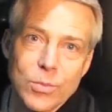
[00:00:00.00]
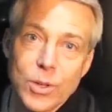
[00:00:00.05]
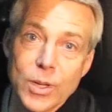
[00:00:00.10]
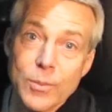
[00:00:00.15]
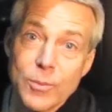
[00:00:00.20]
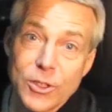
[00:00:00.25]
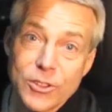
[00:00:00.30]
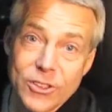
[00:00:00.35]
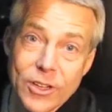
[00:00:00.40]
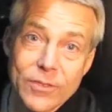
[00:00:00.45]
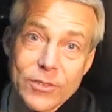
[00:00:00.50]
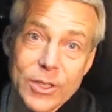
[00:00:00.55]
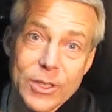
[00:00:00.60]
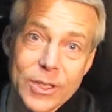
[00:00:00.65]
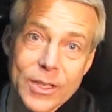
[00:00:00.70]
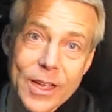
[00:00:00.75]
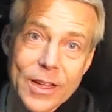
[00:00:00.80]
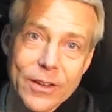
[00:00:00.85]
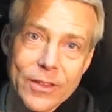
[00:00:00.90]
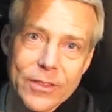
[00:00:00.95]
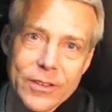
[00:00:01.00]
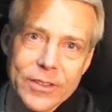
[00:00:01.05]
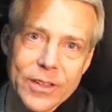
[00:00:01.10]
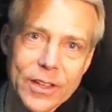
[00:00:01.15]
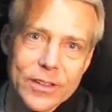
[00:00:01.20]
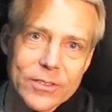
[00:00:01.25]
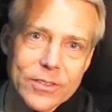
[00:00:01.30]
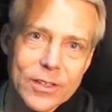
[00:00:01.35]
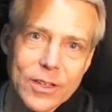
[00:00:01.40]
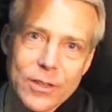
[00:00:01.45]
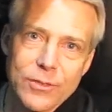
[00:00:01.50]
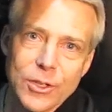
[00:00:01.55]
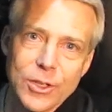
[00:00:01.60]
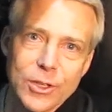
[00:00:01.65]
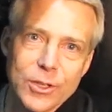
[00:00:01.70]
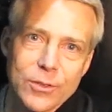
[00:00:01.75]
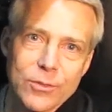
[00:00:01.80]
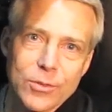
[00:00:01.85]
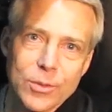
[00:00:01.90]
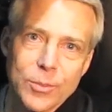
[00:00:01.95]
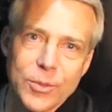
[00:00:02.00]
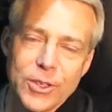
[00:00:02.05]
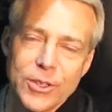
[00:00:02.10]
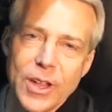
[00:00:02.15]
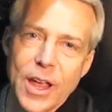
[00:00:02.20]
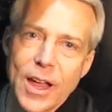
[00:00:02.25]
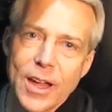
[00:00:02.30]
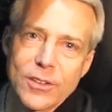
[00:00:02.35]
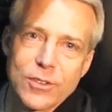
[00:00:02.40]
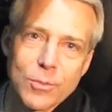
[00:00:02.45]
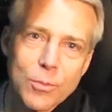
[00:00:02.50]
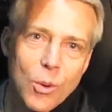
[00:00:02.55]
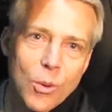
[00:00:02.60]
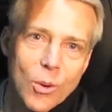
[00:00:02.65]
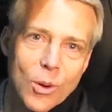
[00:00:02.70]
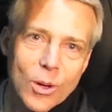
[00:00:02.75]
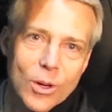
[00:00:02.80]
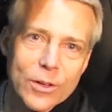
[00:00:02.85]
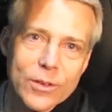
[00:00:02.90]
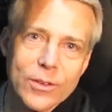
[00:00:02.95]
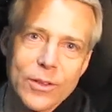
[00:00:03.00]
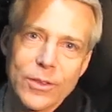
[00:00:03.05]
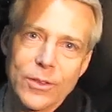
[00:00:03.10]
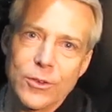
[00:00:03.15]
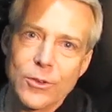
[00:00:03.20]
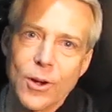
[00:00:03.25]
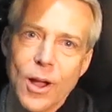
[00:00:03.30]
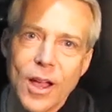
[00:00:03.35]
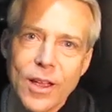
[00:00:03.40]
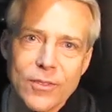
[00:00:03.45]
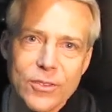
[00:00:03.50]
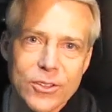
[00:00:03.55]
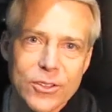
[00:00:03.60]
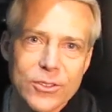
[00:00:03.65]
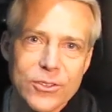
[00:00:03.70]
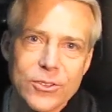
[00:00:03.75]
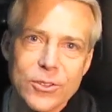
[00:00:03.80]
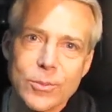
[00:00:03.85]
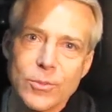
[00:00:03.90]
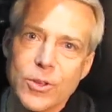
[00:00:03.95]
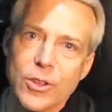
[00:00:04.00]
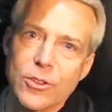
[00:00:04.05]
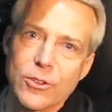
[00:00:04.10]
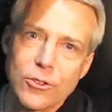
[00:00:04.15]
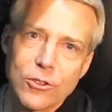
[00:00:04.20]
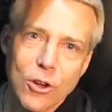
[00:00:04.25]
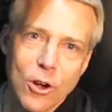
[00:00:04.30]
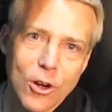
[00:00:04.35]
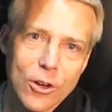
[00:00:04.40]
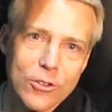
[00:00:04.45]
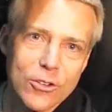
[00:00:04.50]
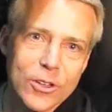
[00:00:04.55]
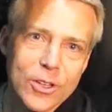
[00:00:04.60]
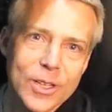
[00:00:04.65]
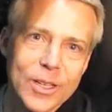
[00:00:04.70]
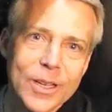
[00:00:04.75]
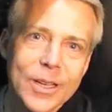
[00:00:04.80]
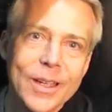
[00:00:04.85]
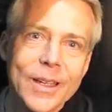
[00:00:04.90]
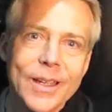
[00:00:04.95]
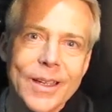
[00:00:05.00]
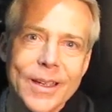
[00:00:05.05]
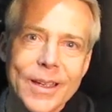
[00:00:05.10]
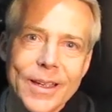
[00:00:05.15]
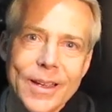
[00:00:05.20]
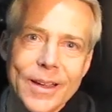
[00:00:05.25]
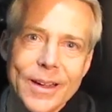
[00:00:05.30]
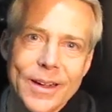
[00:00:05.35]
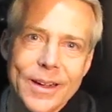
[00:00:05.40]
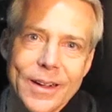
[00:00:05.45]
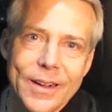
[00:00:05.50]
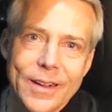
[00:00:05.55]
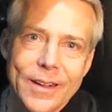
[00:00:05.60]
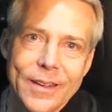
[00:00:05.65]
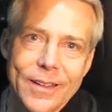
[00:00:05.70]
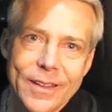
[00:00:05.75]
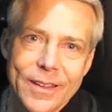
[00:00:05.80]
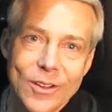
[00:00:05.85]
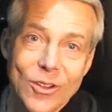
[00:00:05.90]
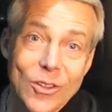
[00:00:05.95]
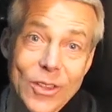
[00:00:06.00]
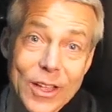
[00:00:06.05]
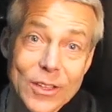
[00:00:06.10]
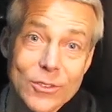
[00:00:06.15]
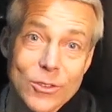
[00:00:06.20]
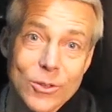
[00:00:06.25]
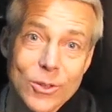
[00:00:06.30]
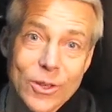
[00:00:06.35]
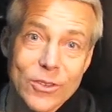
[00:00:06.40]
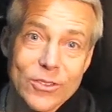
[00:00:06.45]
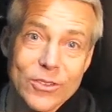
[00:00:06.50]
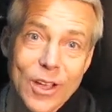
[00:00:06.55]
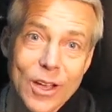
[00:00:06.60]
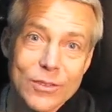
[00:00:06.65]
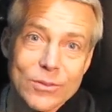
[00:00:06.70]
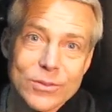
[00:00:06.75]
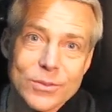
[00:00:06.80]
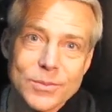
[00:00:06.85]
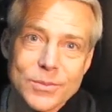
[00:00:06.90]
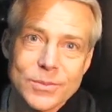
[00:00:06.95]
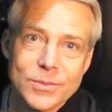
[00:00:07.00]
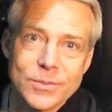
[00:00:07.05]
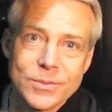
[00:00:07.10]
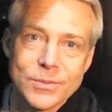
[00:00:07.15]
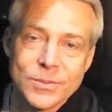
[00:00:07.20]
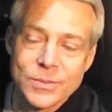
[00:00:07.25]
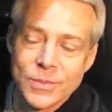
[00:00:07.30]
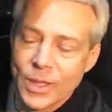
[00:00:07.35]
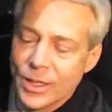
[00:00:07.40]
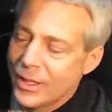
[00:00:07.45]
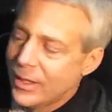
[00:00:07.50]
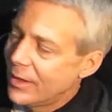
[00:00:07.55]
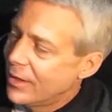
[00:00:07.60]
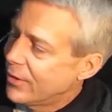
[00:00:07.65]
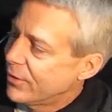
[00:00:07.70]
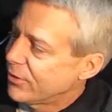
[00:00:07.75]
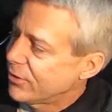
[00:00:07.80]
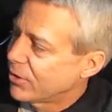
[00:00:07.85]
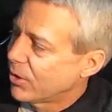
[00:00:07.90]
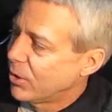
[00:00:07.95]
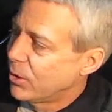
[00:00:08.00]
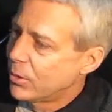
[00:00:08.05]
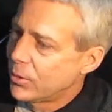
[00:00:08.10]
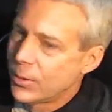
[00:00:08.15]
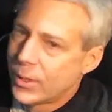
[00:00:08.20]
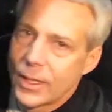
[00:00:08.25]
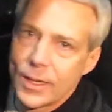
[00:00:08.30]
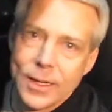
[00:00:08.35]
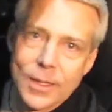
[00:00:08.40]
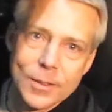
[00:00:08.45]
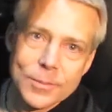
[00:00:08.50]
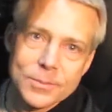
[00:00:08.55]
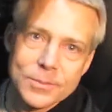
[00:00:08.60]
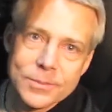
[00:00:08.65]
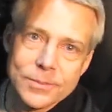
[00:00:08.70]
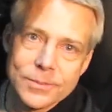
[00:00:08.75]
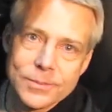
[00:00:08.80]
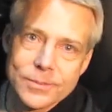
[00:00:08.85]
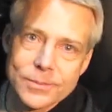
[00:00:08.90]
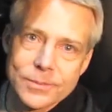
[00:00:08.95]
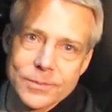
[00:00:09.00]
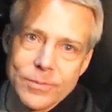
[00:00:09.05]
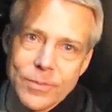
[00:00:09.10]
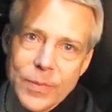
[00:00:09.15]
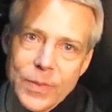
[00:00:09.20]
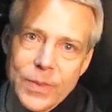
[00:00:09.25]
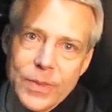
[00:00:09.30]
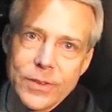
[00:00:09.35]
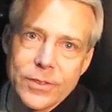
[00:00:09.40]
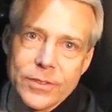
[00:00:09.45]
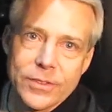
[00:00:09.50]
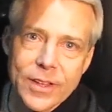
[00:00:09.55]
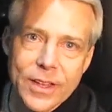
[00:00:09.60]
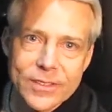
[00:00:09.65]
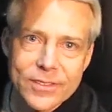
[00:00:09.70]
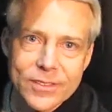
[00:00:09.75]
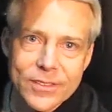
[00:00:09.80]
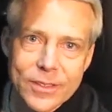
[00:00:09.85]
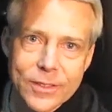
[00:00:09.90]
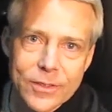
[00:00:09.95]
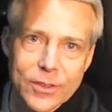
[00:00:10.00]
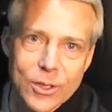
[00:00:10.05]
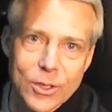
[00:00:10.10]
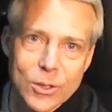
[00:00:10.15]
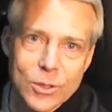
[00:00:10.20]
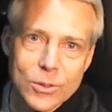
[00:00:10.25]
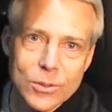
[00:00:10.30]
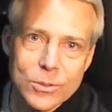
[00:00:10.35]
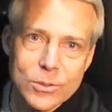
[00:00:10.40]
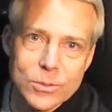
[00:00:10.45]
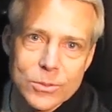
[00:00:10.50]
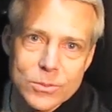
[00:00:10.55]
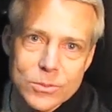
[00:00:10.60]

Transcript: pretty much everything out of the Tesla, everything from the dashboard to the drive system to the charging uh, and all that sort of stuff. So um, this Tesla, though,